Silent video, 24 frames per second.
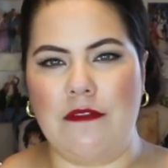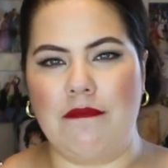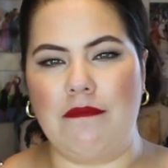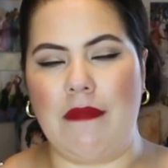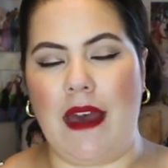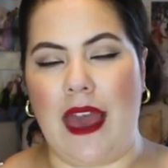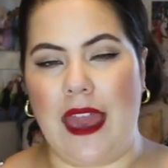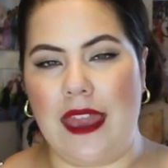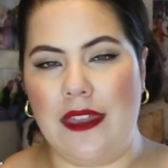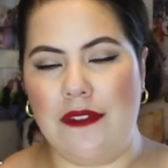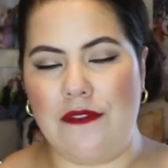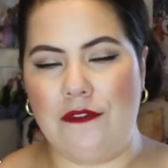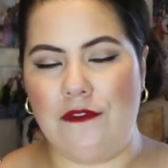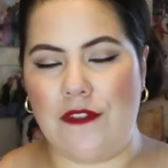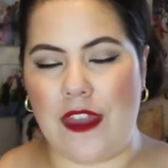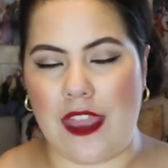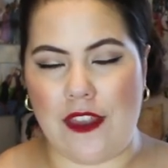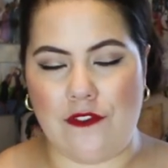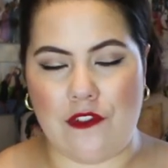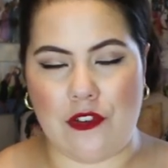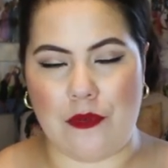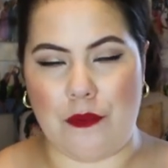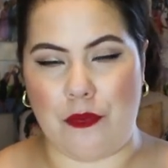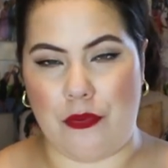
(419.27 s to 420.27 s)
of my
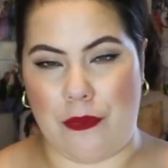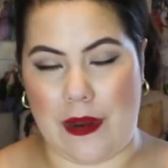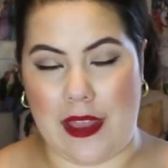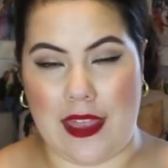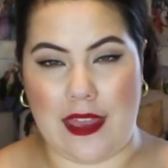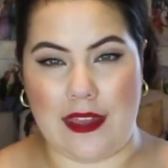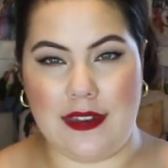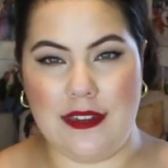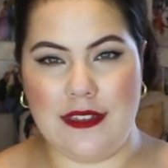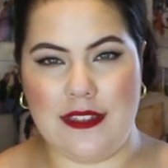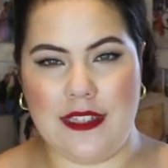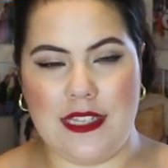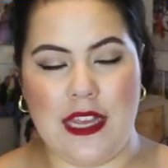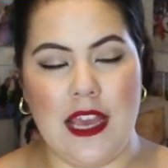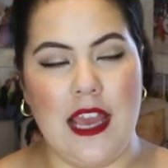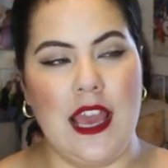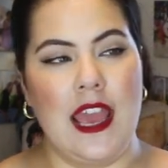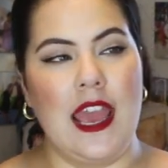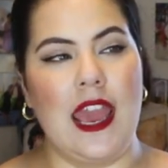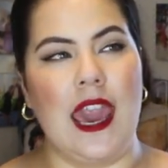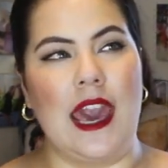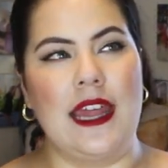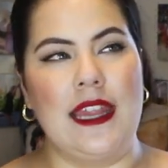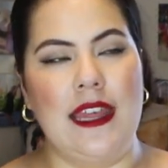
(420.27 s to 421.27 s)
favorite brands,
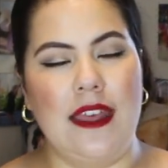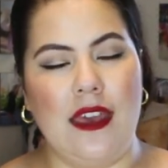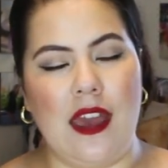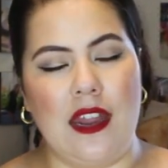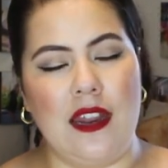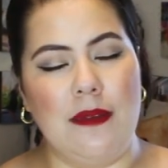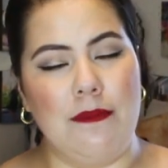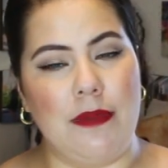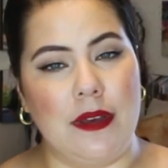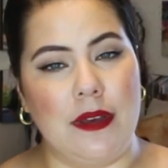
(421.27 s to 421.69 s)
and I got a